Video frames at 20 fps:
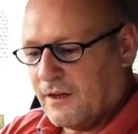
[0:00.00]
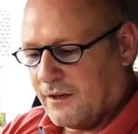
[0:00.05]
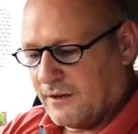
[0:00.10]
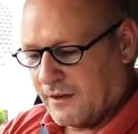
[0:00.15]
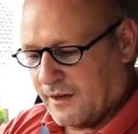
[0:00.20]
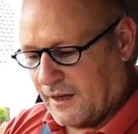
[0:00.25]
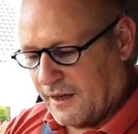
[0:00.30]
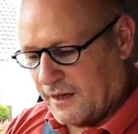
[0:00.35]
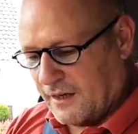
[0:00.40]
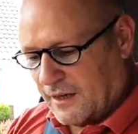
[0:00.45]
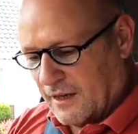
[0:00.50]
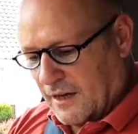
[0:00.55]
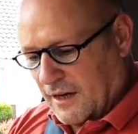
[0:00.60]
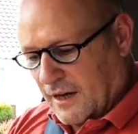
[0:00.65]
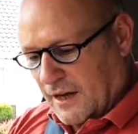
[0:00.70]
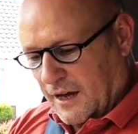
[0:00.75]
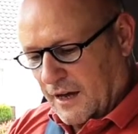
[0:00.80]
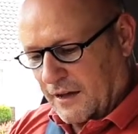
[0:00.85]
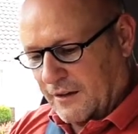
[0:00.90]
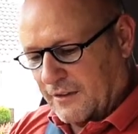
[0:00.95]
Okay,
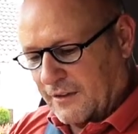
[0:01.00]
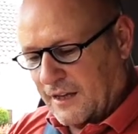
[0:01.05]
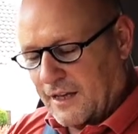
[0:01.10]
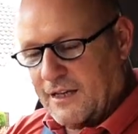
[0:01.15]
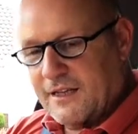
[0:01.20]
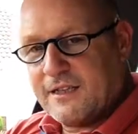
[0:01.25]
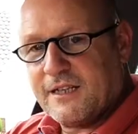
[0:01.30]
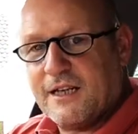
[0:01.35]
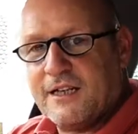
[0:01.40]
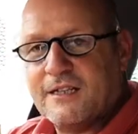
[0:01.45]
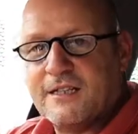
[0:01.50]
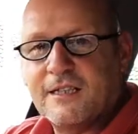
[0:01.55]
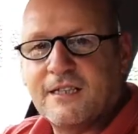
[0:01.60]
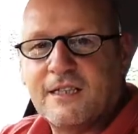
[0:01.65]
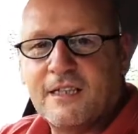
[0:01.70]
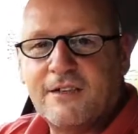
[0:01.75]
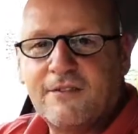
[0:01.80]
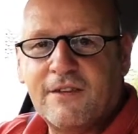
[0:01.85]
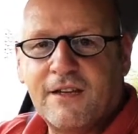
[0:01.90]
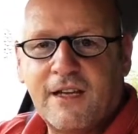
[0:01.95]
and then test to
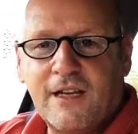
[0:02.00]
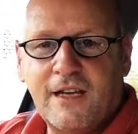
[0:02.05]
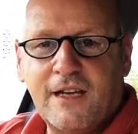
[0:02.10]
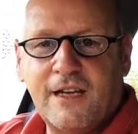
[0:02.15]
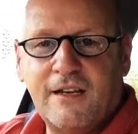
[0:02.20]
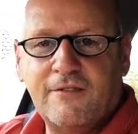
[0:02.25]
see if the gear